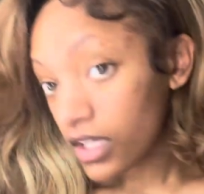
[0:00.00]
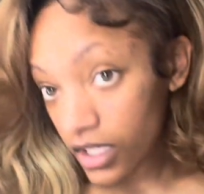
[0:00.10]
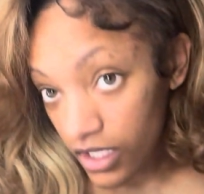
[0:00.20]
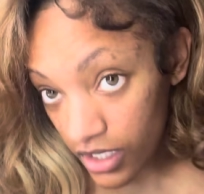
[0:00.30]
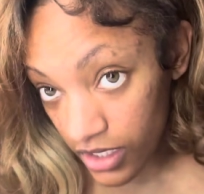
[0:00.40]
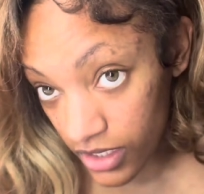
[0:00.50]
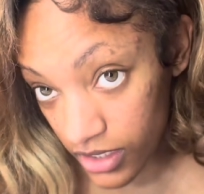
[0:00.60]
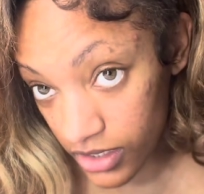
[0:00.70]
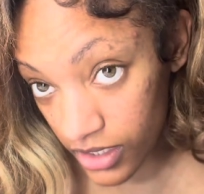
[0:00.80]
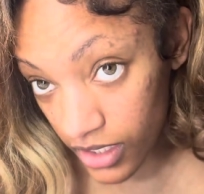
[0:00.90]
It is
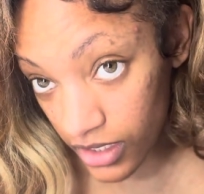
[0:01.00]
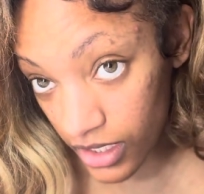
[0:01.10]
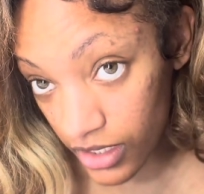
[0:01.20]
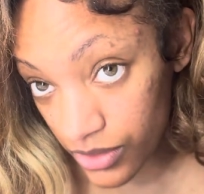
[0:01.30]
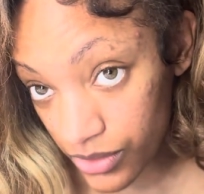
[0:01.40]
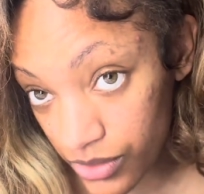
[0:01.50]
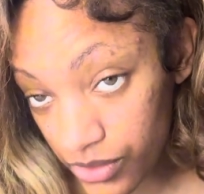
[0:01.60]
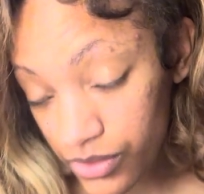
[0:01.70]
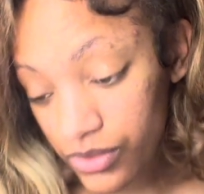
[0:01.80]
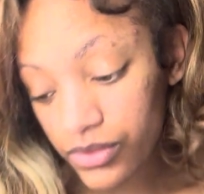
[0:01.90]
kind of like, oof.
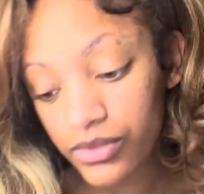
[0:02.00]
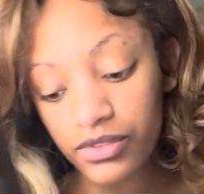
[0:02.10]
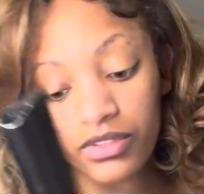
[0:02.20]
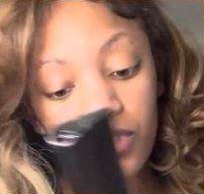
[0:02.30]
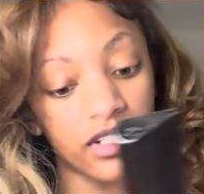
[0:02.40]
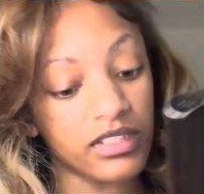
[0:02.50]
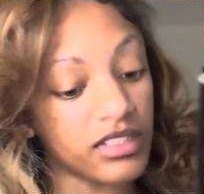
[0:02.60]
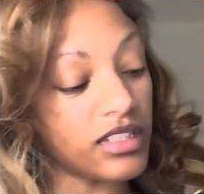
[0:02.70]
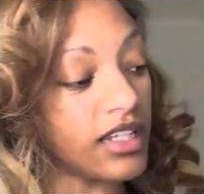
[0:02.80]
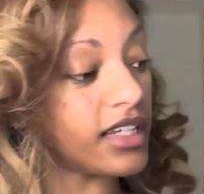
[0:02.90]
Let's see
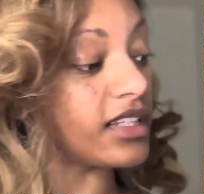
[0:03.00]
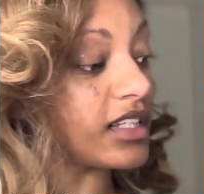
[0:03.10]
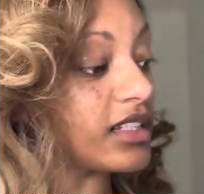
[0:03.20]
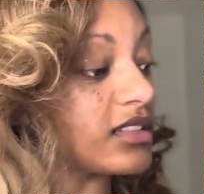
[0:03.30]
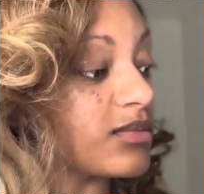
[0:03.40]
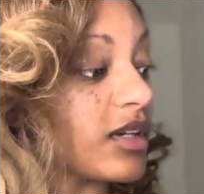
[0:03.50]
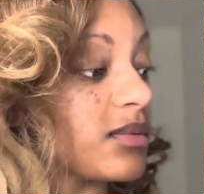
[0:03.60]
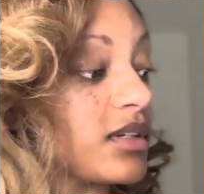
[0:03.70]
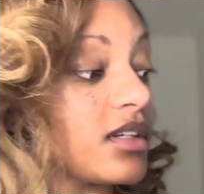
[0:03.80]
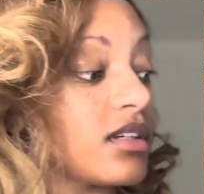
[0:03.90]
that lace, baby.
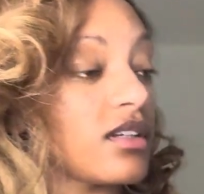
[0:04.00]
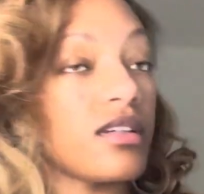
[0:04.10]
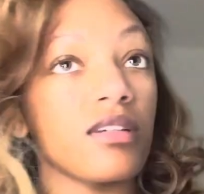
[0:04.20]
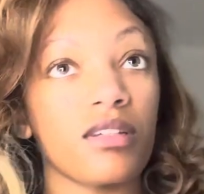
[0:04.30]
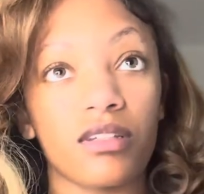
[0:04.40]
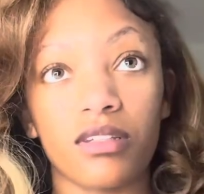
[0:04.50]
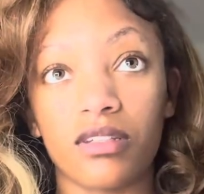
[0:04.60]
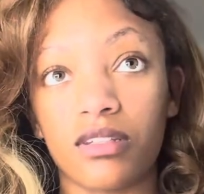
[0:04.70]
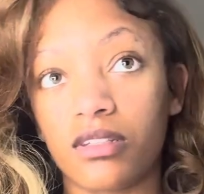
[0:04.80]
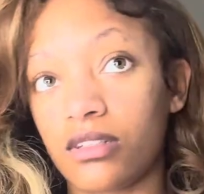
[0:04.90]

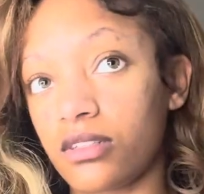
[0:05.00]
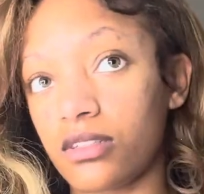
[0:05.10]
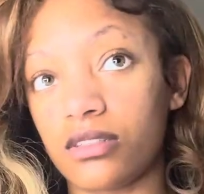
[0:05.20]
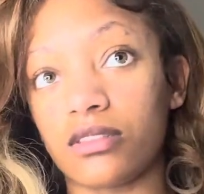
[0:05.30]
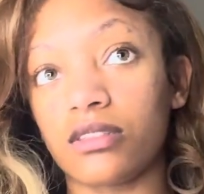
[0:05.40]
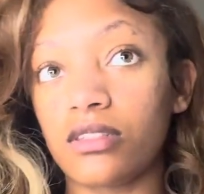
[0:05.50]
Let's see.